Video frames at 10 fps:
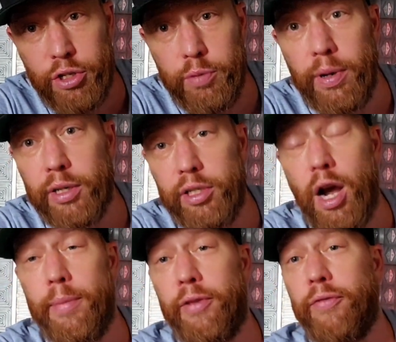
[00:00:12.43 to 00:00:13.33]
to by the
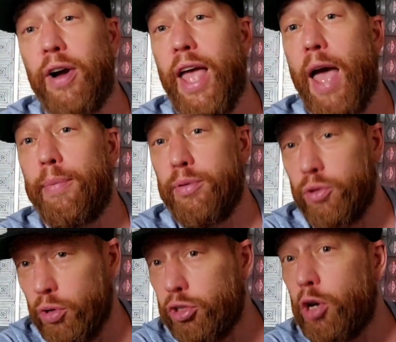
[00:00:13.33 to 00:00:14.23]
time this fight
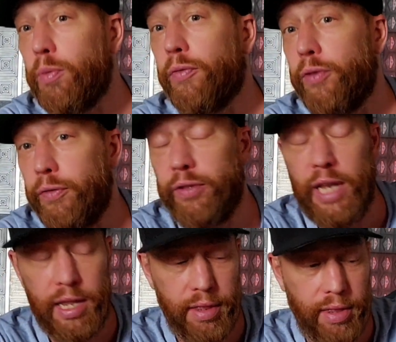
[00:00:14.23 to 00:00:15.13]
happens, October
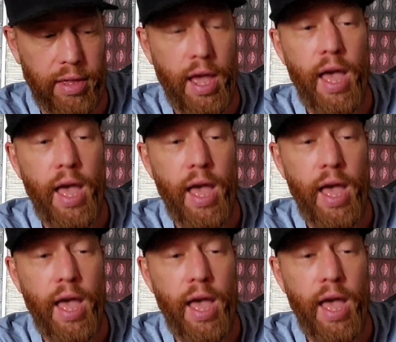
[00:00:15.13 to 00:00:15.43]
15th.